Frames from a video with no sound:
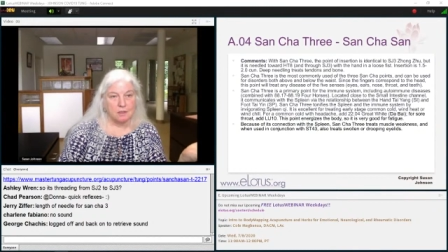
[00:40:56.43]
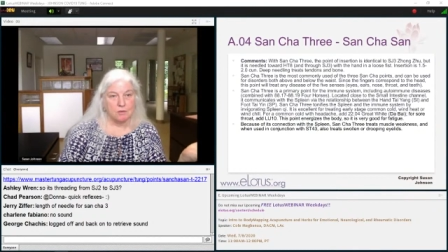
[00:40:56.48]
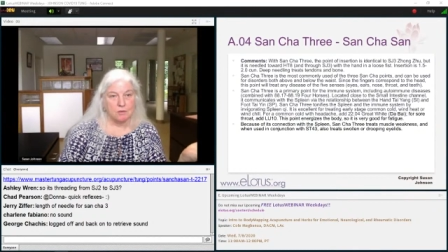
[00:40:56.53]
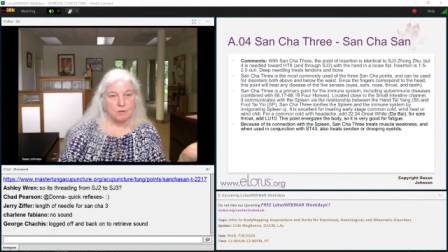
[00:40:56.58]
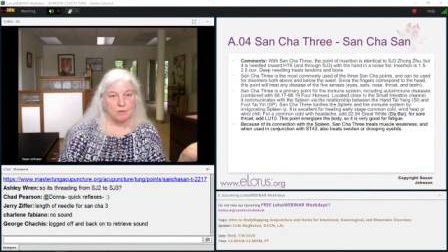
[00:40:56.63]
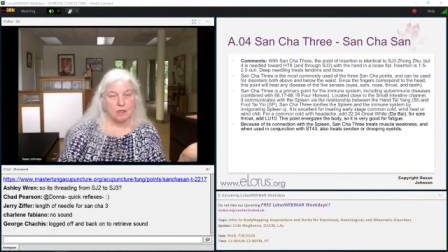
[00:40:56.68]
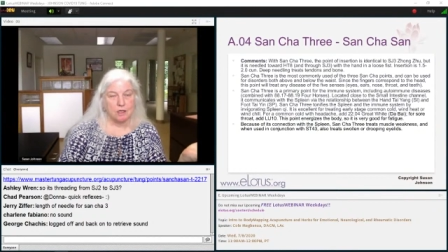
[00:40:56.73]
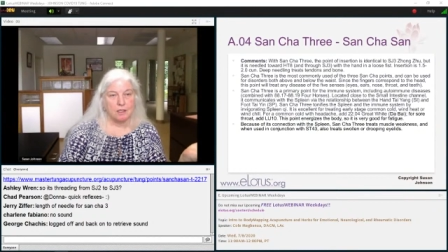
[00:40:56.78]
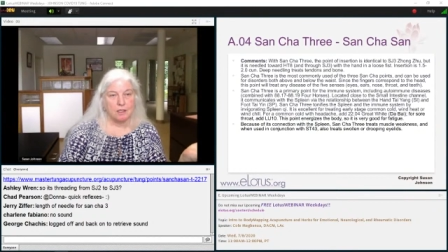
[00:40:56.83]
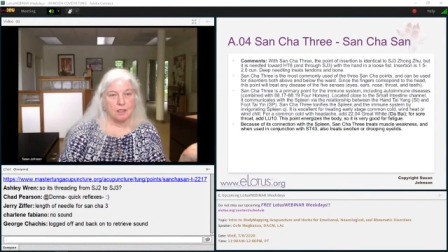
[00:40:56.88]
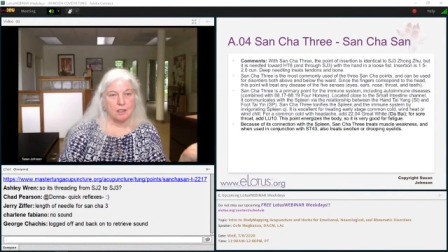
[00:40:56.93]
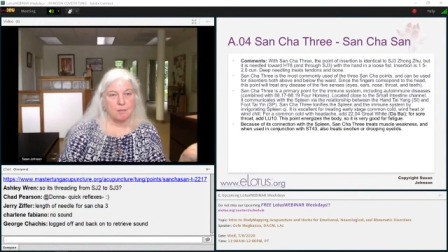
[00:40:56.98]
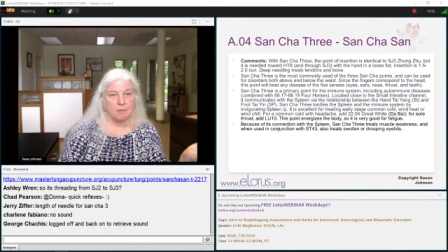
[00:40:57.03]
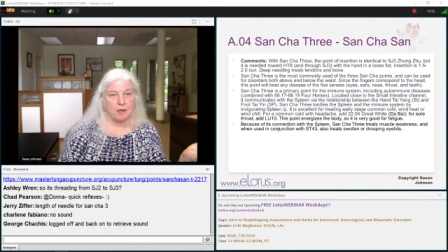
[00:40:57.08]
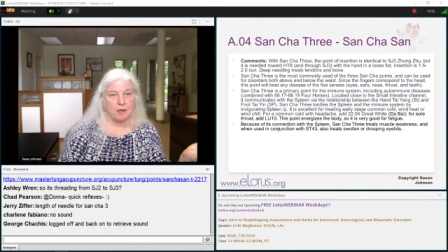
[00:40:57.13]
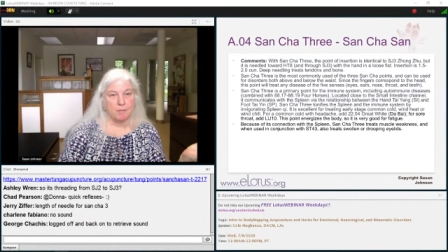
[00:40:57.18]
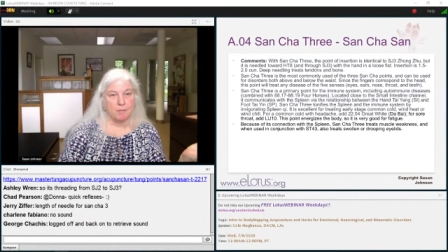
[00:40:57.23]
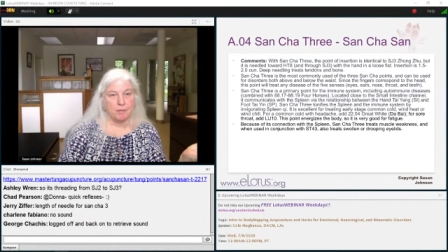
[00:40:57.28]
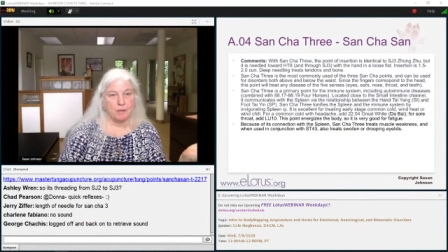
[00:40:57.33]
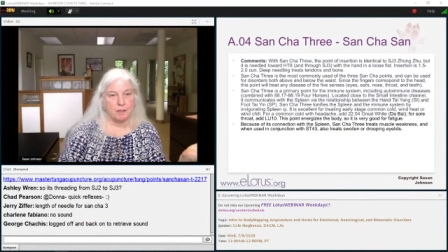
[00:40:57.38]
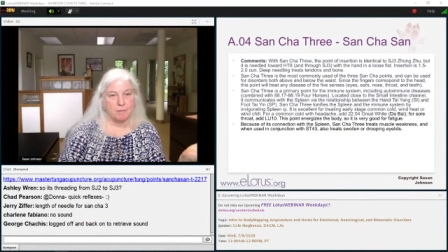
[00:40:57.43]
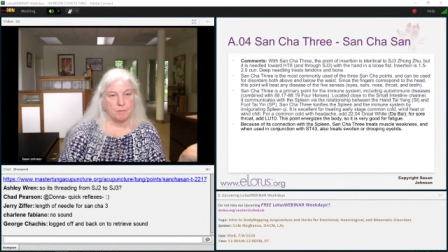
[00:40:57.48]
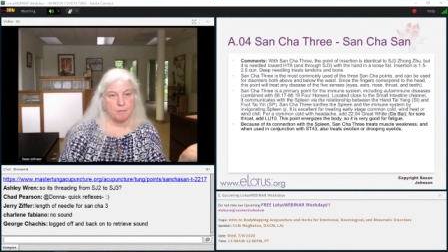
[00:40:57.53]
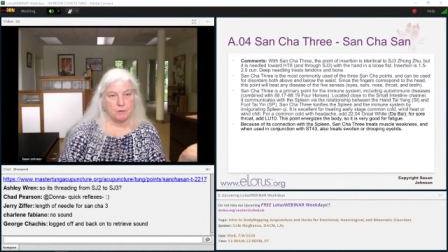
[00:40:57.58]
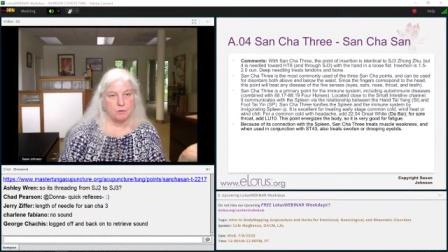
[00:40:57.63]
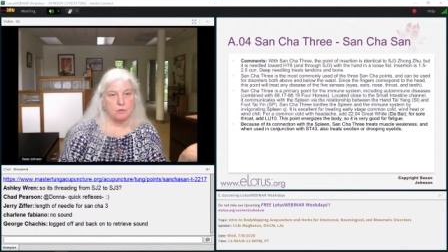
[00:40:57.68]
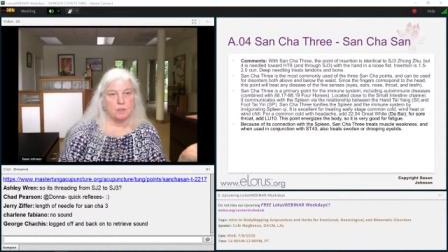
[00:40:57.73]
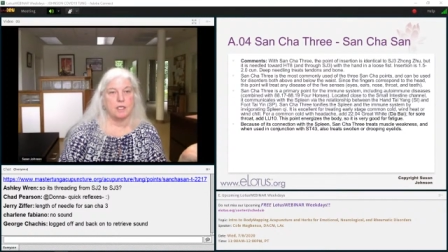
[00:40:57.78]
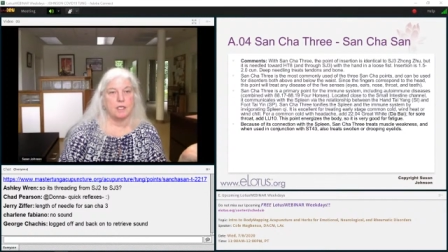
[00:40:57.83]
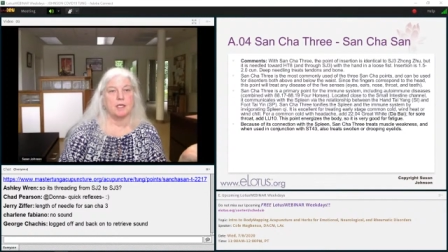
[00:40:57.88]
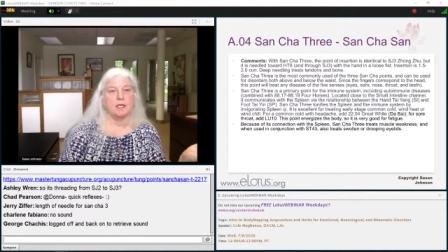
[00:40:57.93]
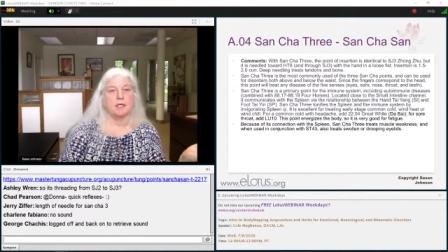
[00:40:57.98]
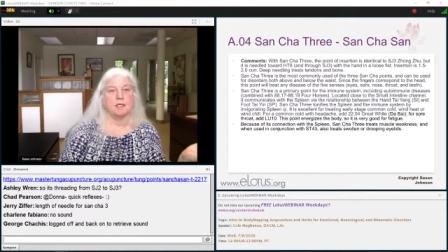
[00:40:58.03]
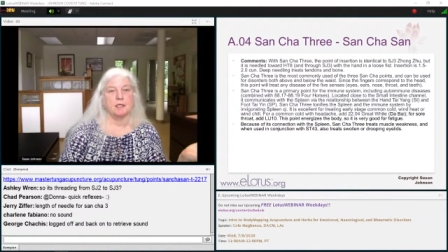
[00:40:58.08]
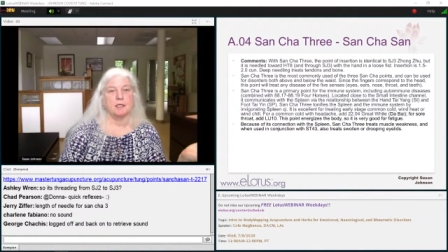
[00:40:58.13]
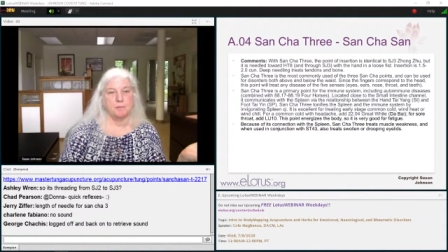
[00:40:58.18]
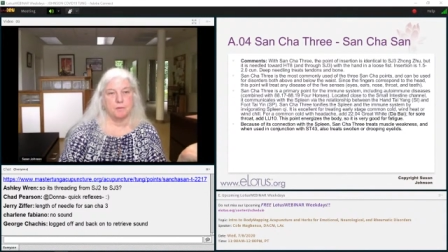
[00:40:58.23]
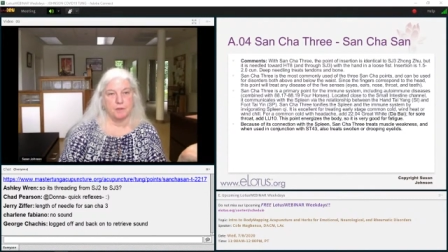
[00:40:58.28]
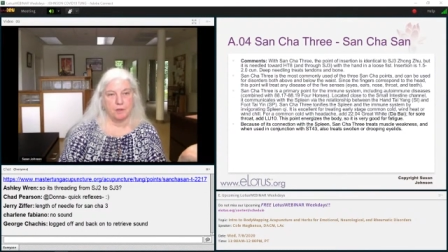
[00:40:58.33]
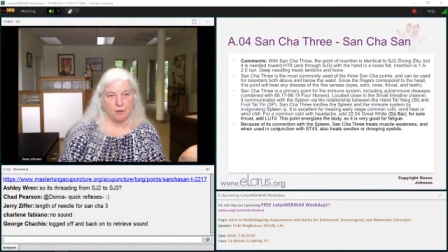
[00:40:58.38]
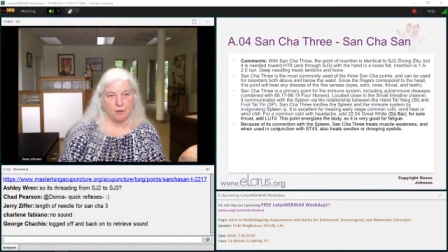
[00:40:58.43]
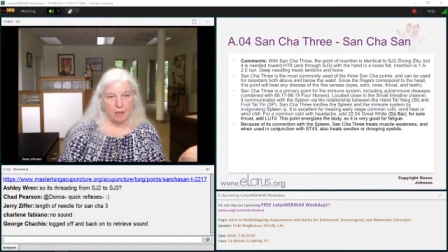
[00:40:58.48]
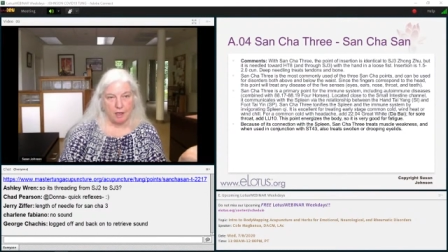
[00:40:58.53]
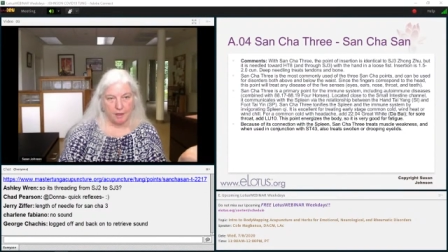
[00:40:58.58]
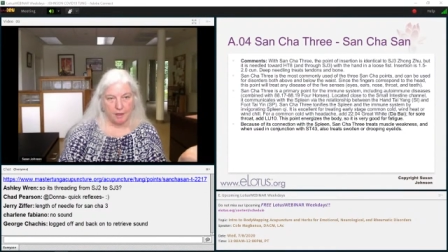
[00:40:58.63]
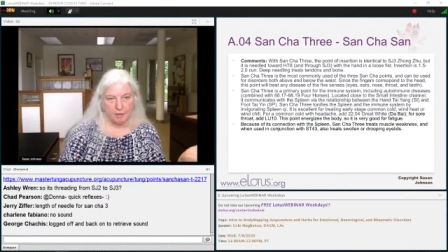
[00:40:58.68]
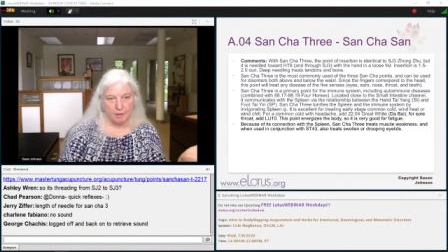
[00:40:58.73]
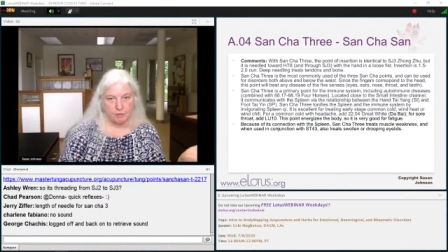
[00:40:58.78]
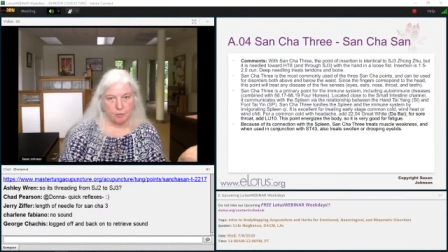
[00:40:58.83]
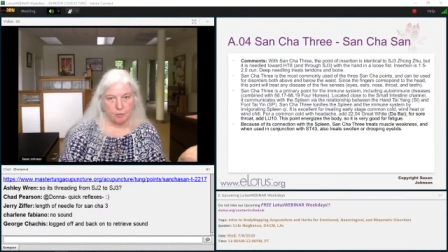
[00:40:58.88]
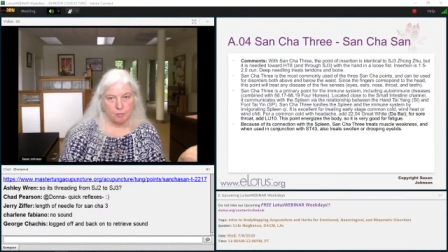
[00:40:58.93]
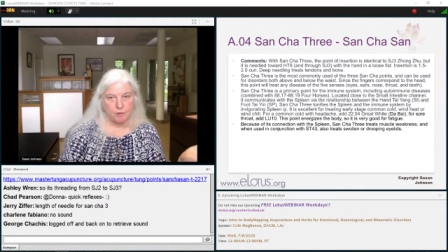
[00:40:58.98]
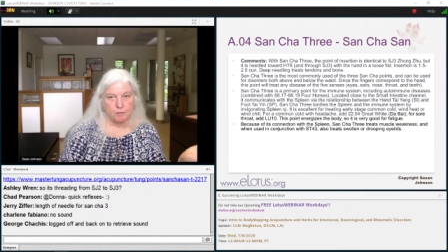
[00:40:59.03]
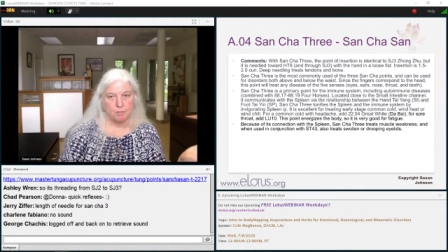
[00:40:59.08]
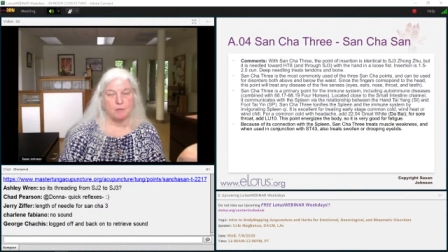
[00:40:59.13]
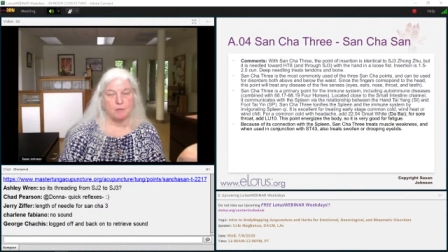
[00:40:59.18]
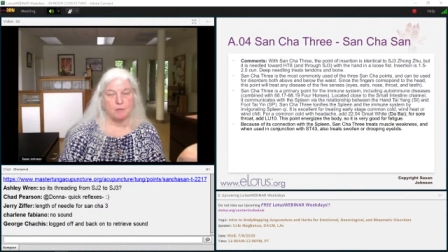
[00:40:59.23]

We're talking about people who can't keep their eyes open,